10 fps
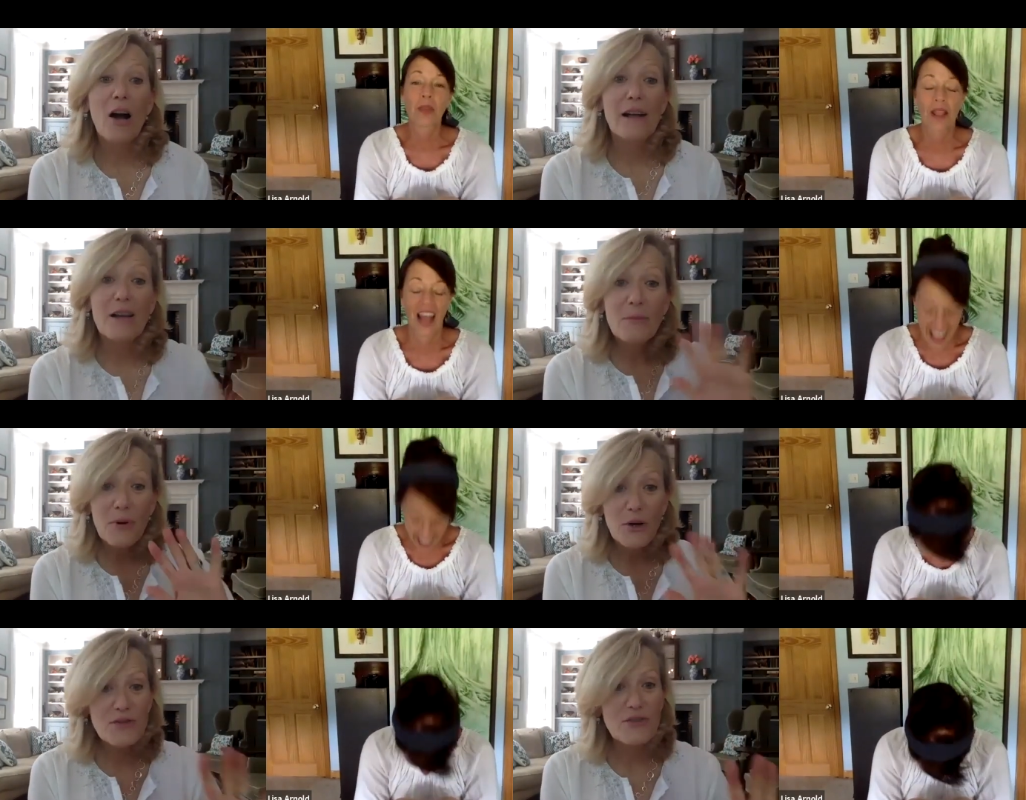Speaker 1: right,
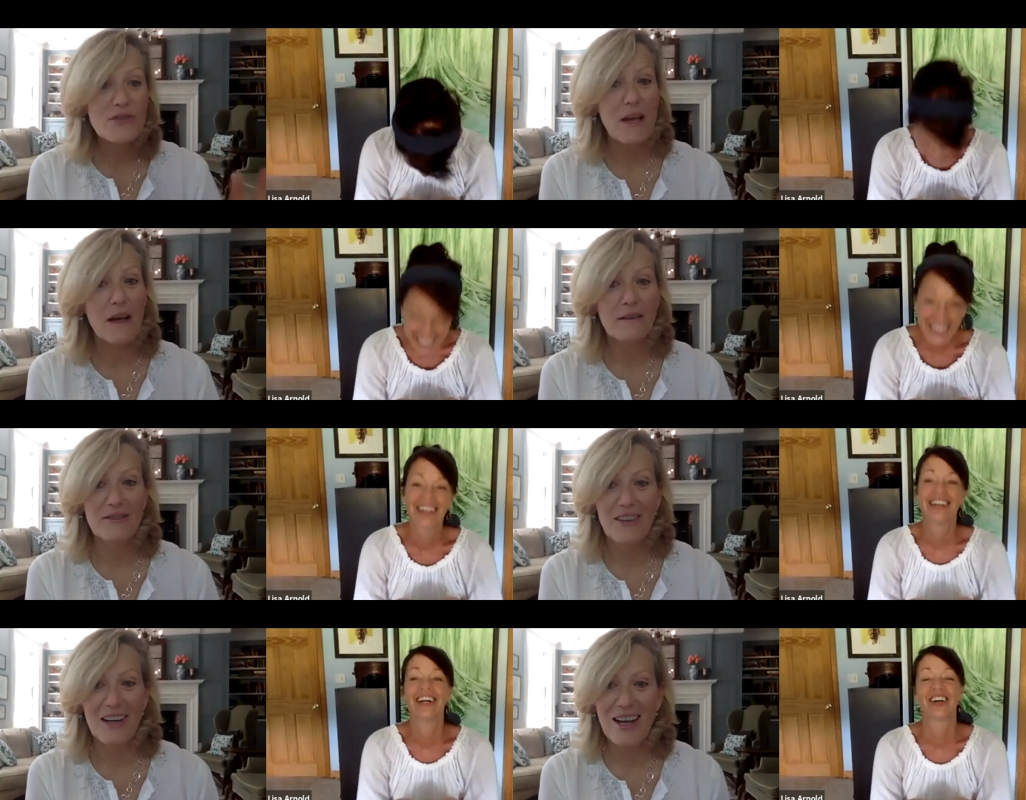compose yourself.
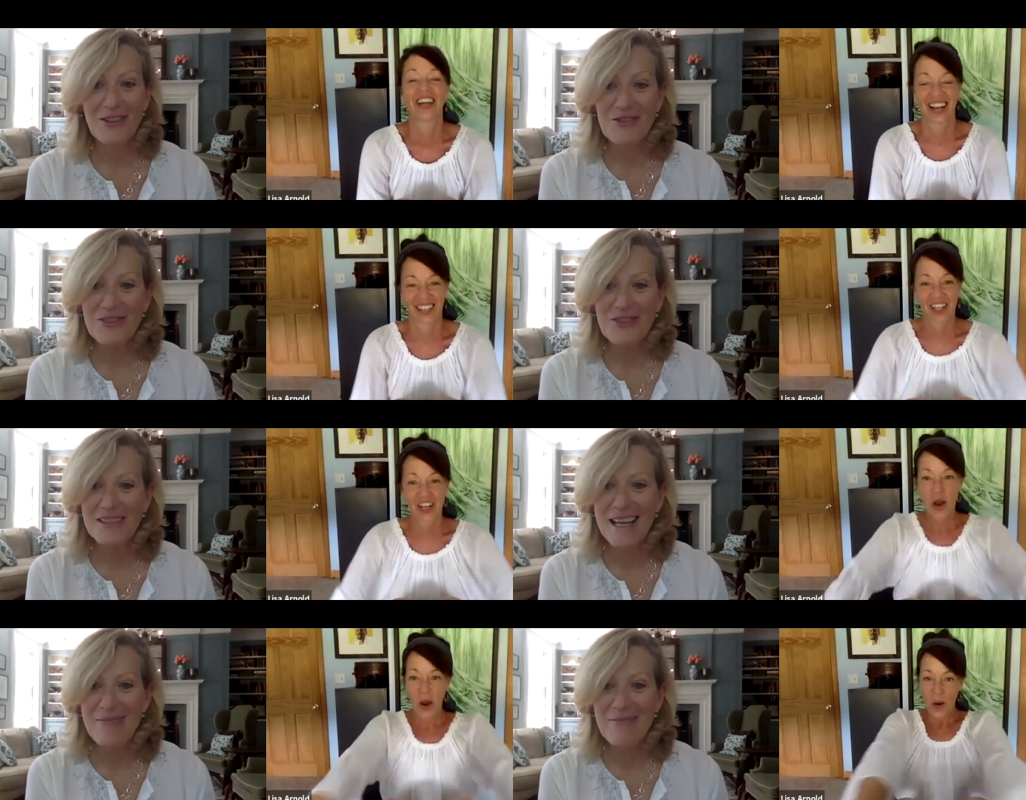I'll do the
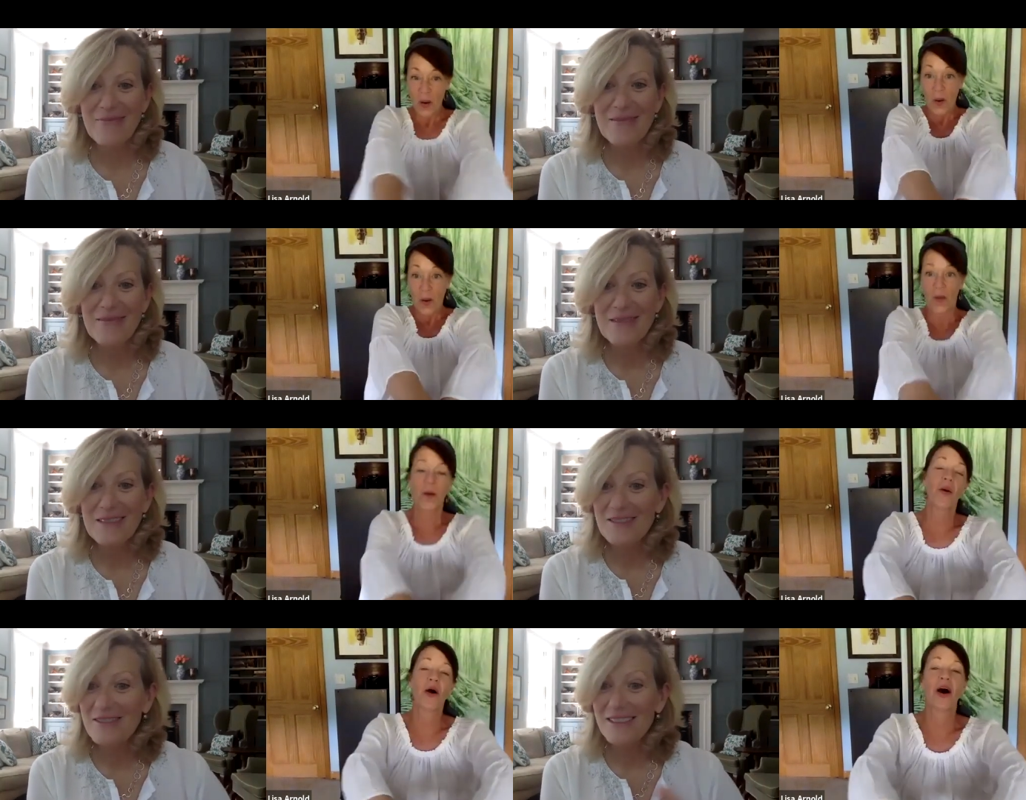same.
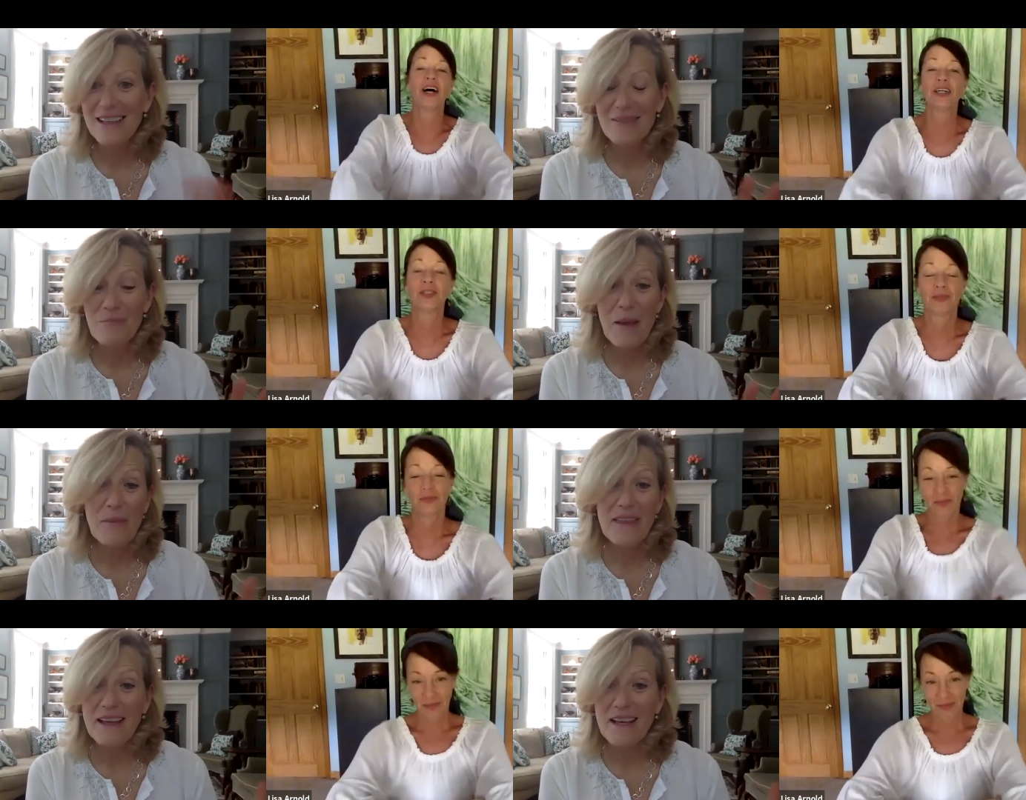There's,
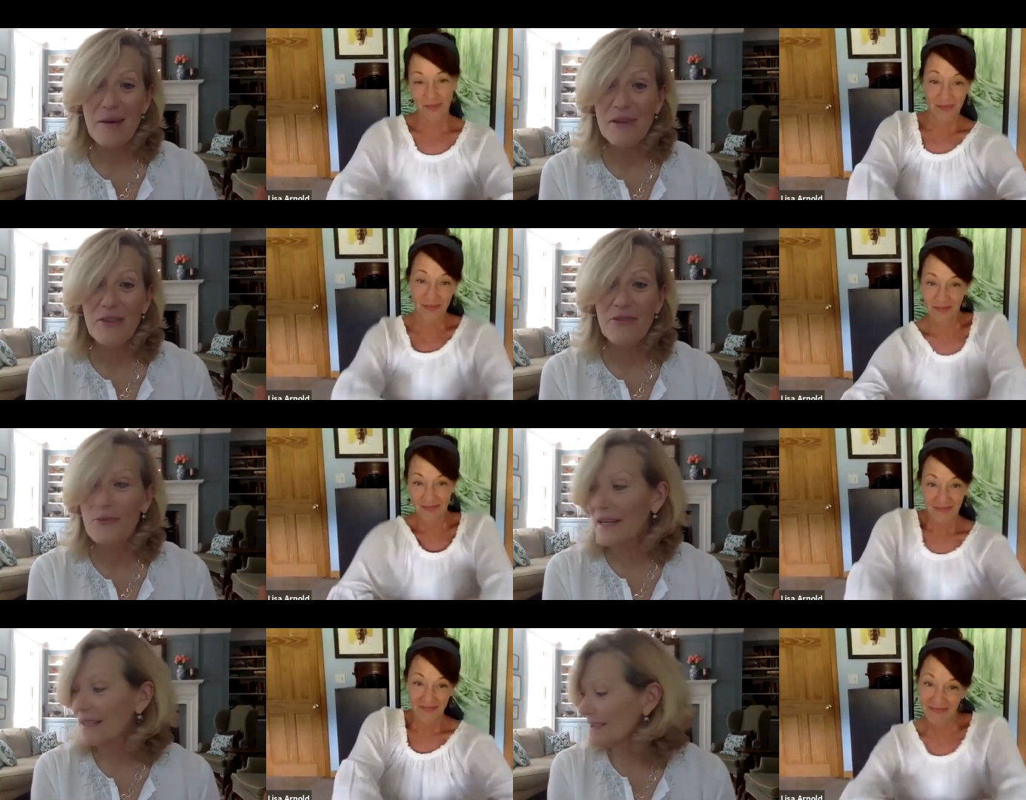maybe they come in
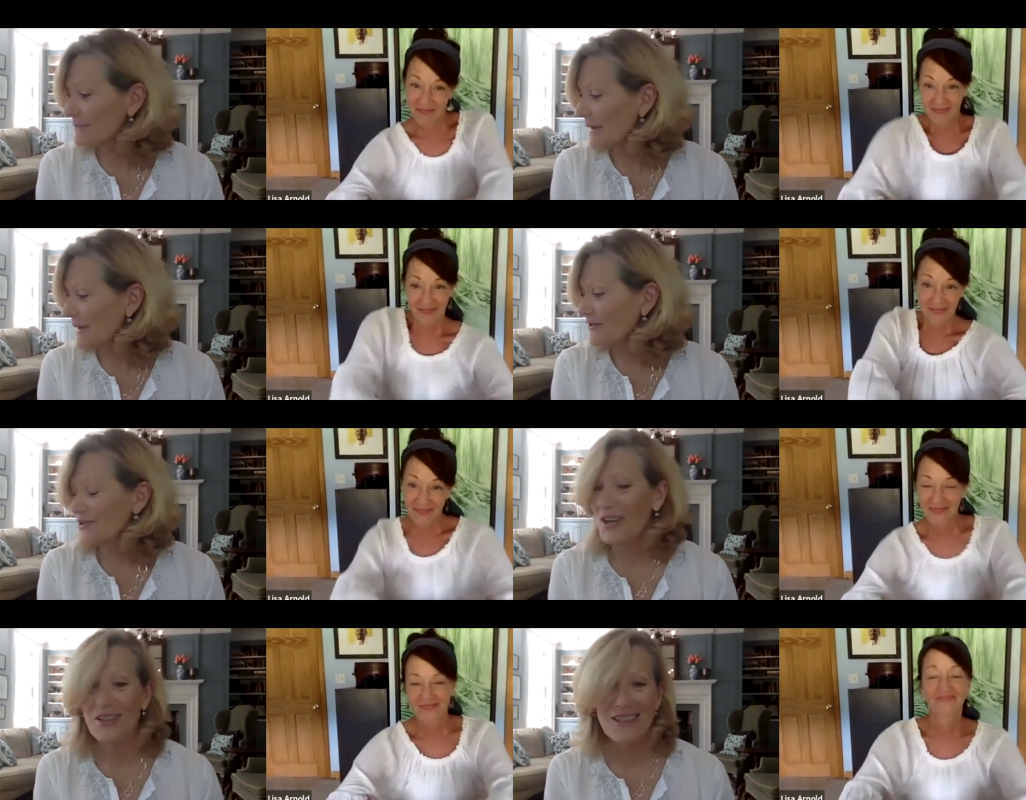threes. My
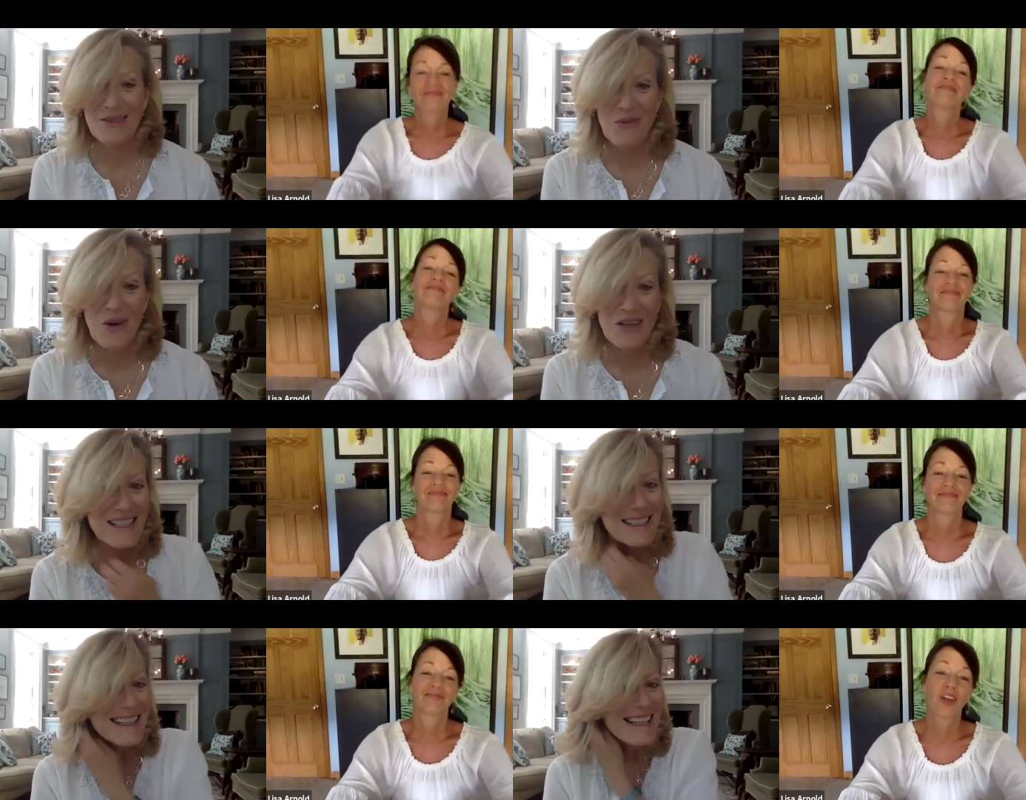other dog just
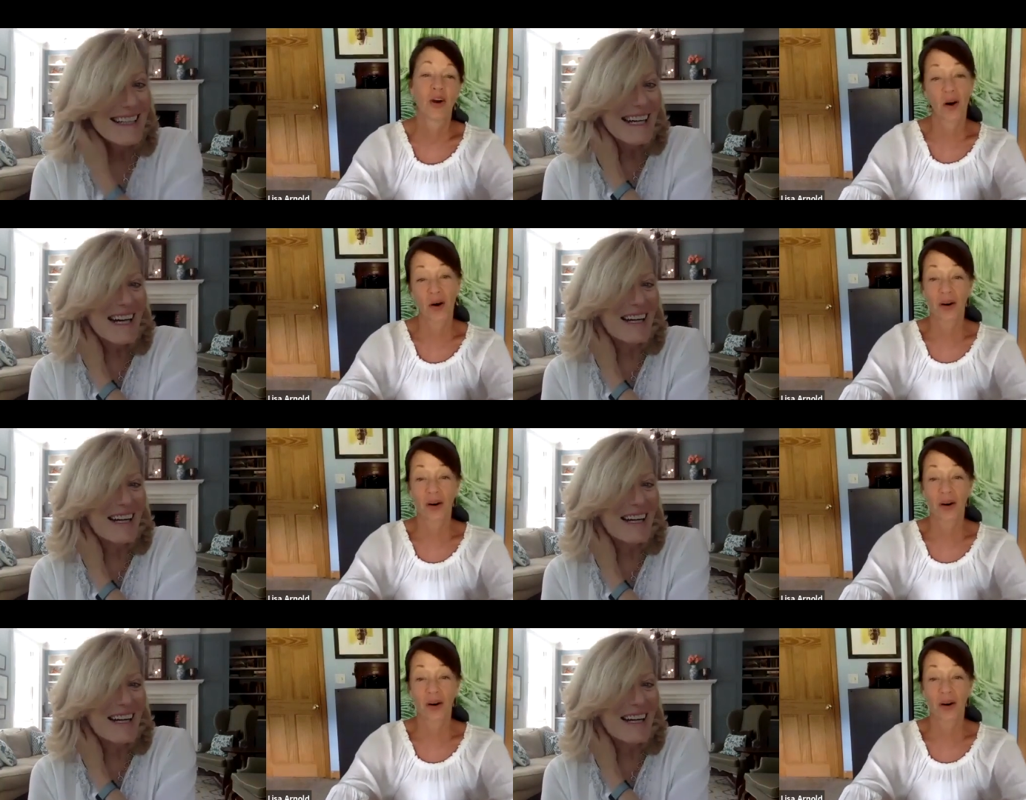walked in. Oh.